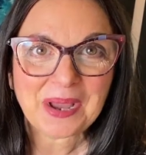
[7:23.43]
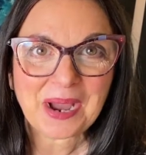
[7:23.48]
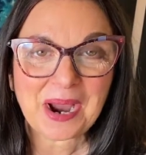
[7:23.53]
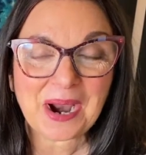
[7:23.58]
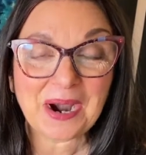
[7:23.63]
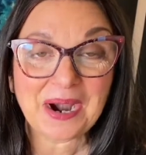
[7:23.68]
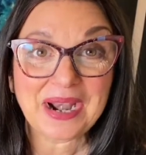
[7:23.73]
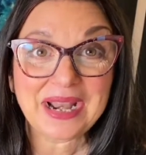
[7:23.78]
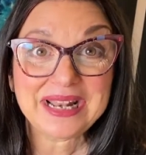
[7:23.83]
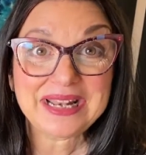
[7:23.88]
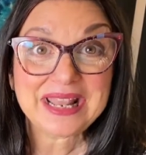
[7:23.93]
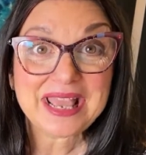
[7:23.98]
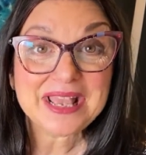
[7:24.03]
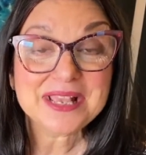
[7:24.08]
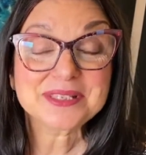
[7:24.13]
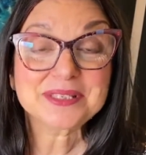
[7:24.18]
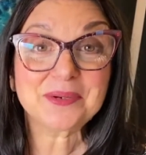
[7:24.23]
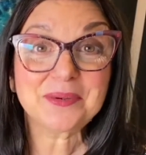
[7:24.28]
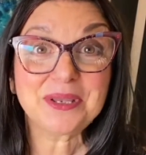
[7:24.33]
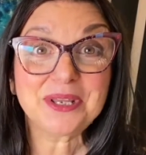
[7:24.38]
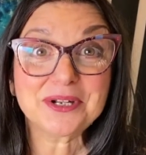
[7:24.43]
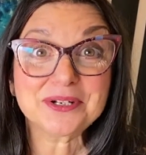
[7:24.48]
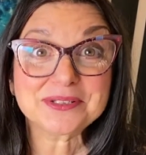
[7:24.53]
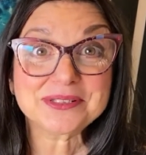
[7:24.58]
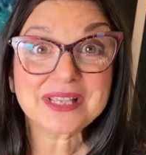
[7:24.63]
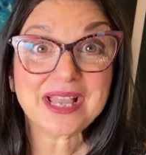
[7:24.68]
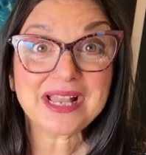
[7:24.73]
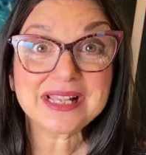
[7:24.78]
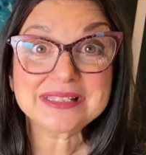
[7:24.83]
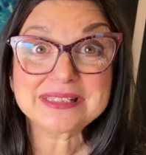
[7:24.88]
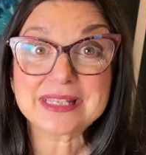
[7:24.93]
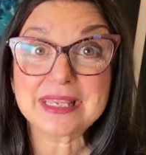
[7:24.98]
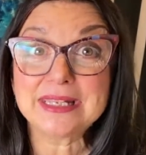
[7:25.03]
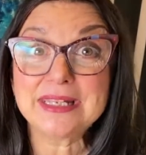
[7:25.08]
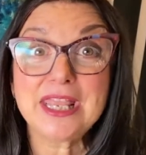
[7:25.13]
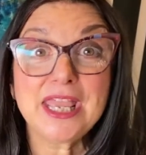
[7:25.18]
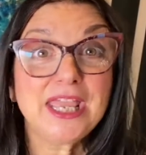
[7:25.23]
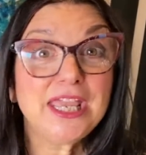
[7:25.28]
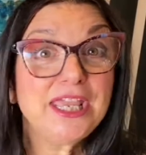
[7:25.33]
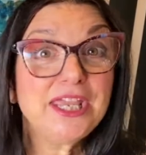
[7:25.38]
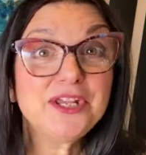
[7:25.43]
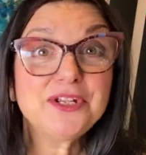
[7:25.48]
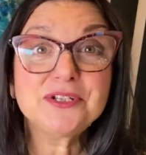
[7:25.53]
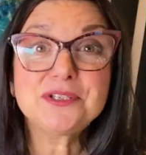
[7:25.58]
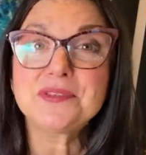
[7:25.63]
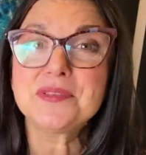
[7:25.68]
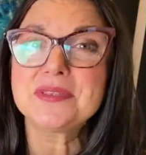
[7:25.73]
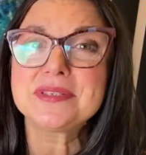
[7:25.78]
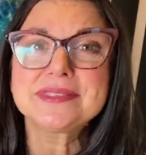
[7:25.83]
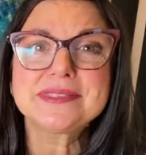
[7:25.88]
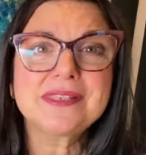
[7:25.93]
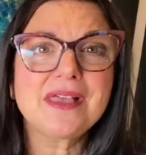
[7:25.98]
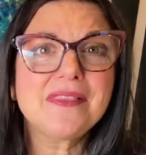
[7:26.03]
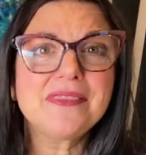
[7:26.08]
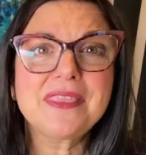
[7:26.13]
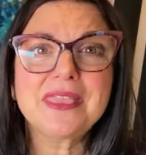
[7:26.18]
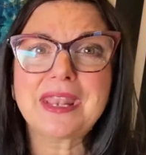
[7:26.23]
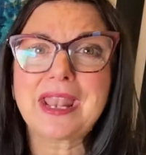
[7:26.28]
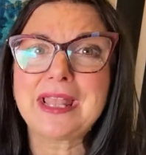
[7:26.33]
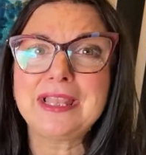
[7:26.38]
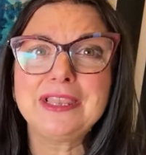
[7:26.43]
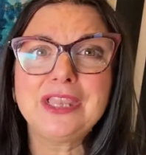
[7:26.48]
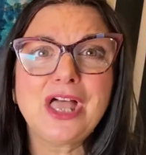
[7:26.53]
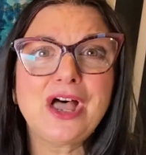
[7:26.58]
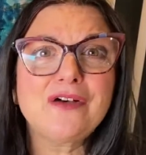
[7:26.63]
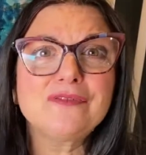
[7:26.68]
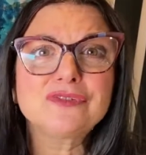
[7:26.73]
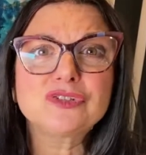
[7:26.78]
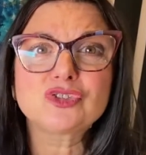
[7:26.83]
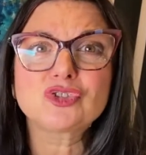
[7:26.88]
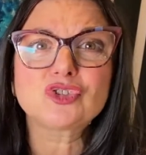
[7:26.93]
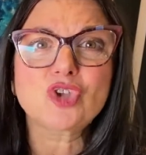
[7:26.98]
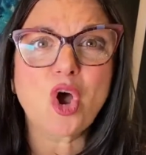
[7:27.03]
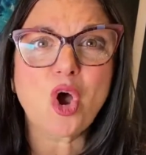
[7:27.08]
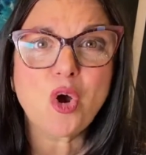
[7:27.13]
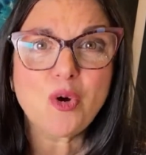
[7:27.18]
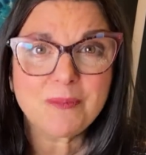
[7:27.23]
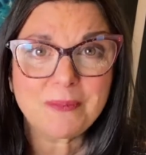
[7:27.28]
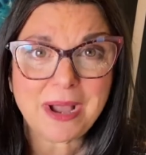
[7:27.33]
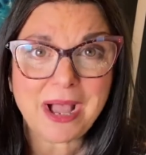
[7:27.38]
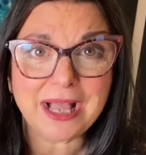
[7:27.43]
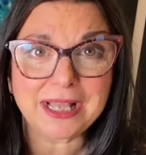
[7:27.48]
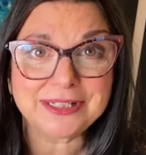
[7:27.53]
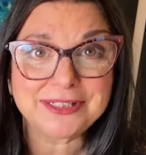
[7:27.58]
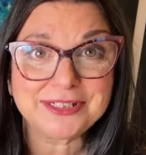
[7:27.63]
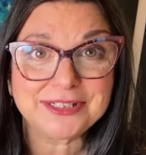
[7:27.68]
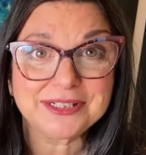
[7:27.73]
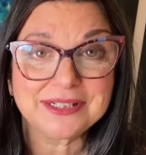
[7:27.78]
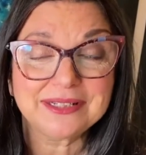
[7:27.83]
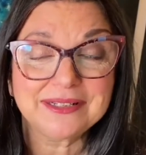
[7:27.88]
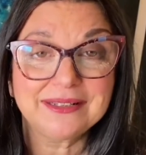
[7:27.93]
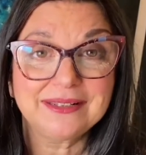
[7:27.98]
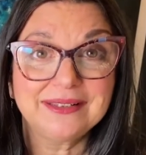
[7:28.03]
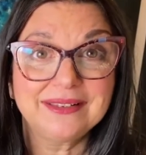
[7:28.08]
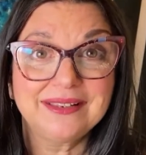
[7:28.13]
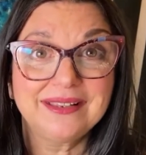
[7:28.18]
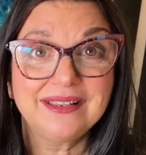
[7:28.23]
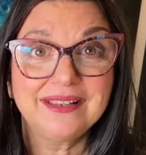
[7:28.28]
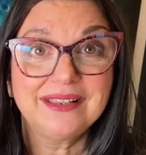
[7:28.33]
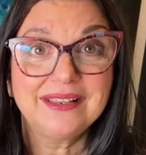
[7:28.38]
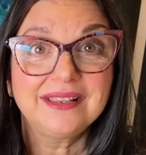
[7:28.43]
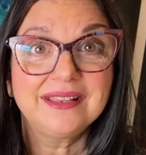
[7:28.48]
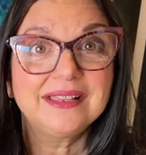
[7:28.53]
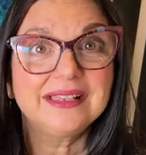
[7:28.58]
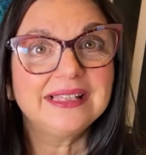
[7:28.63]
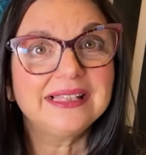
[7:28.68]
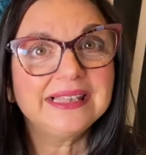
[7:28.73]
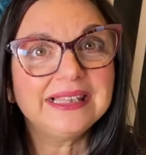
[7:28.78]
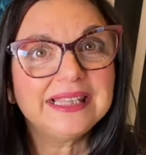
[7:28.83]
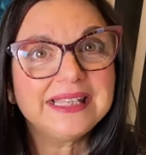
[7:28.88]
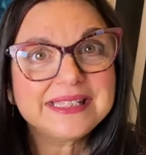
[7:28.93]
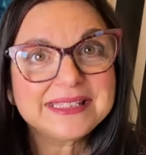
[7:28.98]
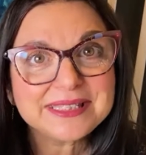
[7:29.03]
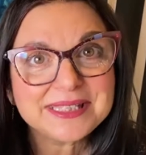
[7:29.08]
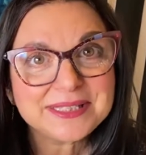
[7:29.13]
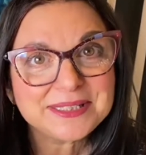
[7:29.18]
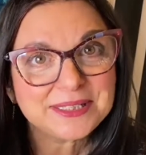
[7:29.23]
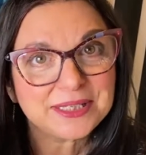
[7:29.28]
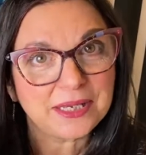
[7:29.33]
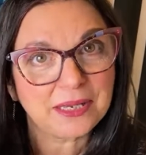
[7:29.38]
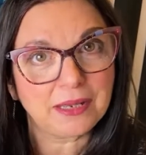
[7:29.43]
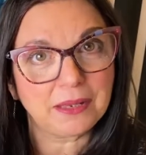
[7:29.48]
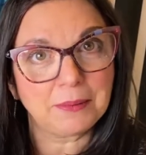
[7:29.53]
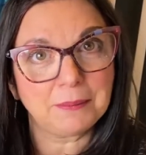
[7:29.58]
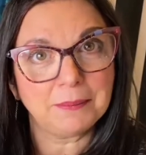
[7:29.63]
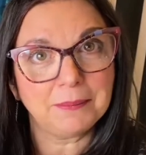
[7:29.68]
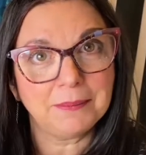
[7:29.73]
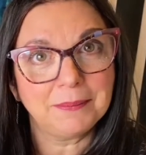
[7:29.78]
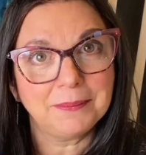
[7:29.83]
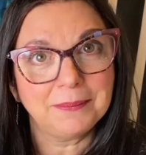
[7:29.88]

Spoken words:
All right? So here's God saying, here's the son that I love so much. Listen to him.